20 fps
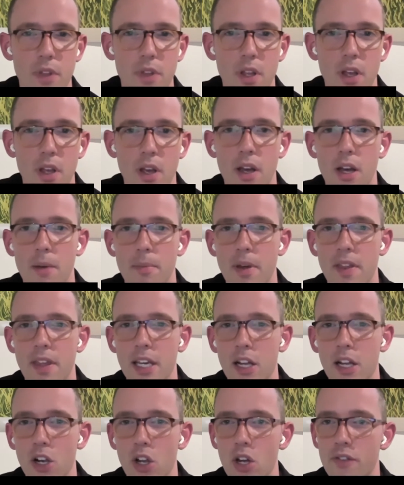I think
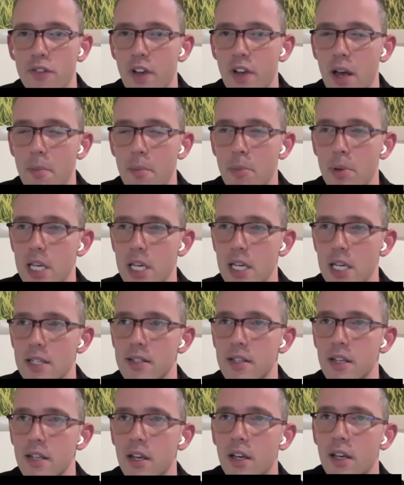a lot of
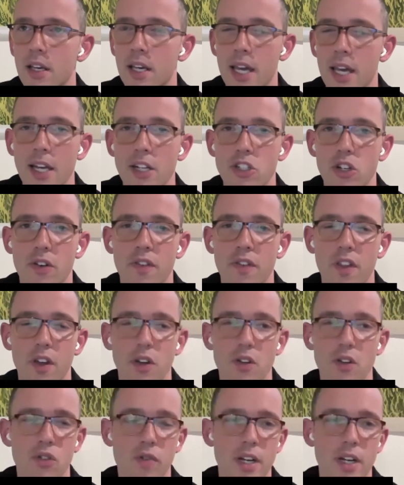companies kicked off
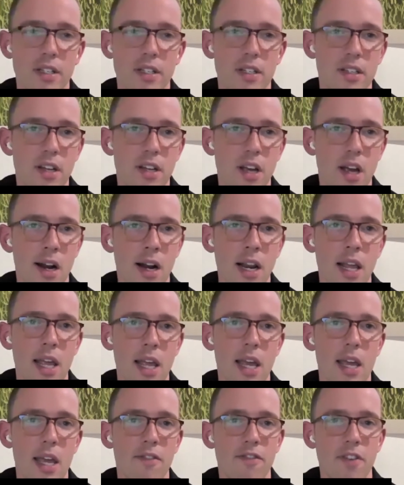those threads
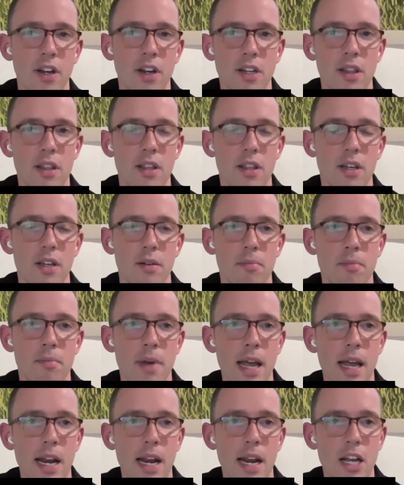internally, funded them,
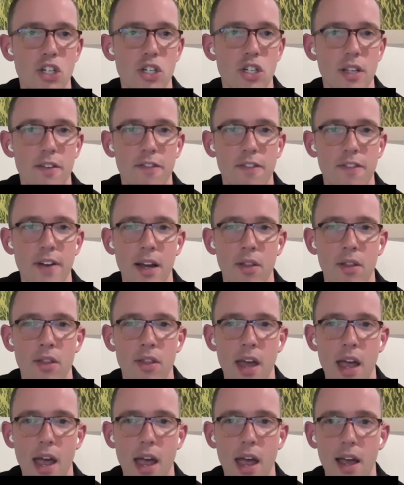and actually found
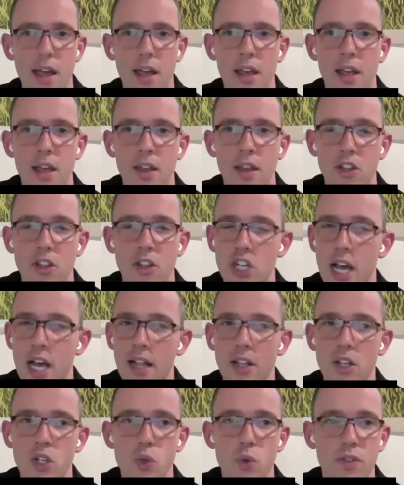that the
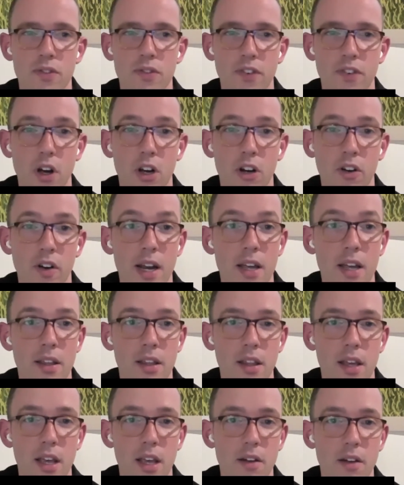challenge was far greater than
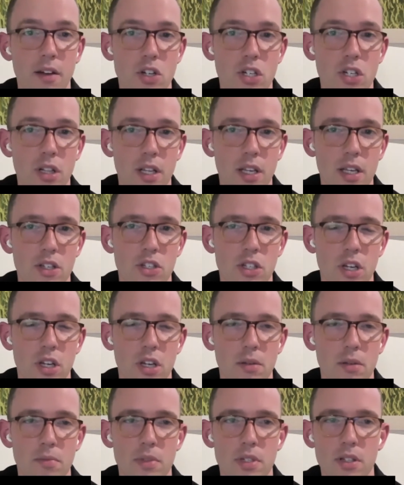they originally
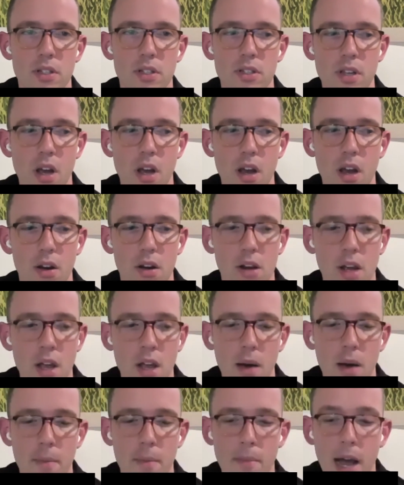assumed. And so
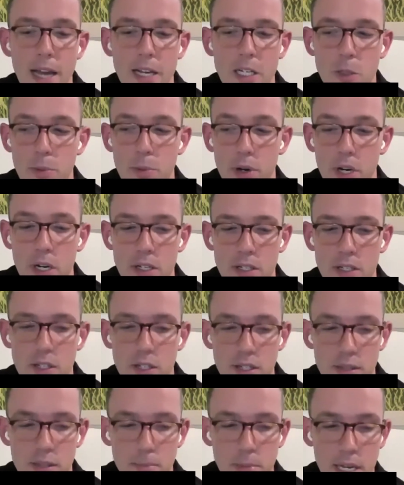my experience
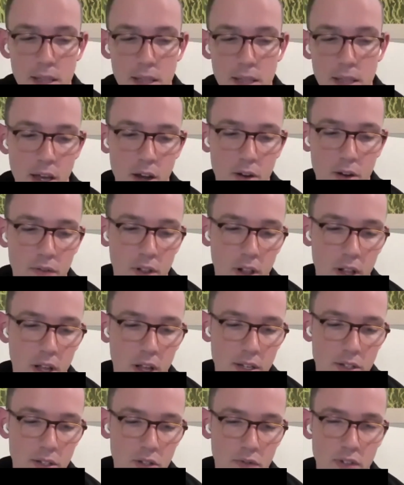has been over the
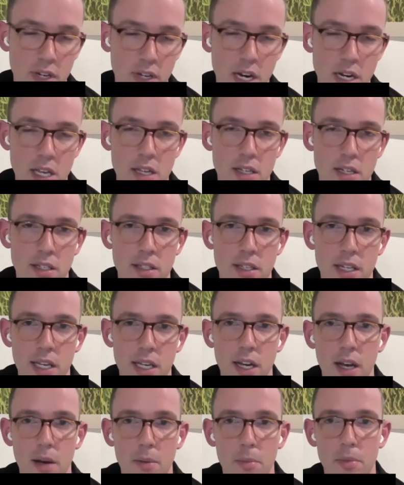last 10 years, seeing
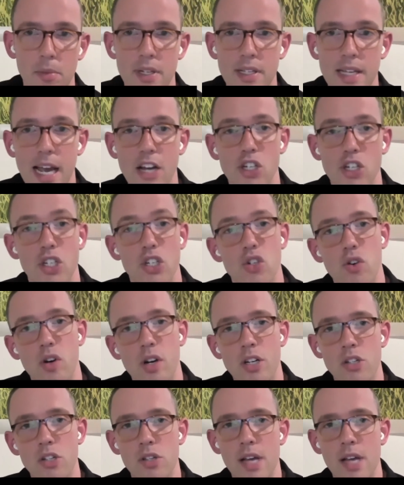companies actually try
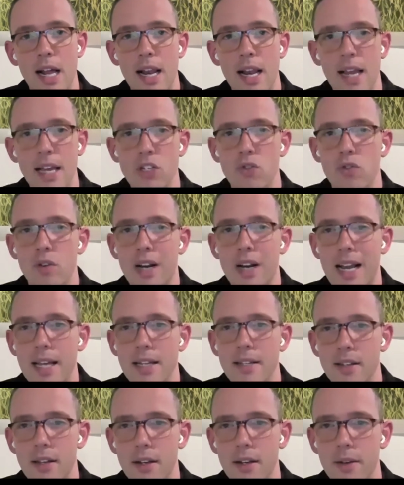and do that later and
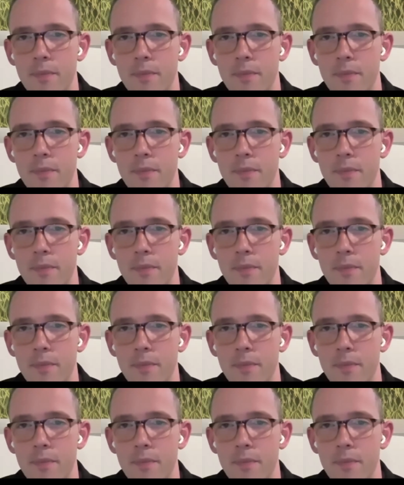later,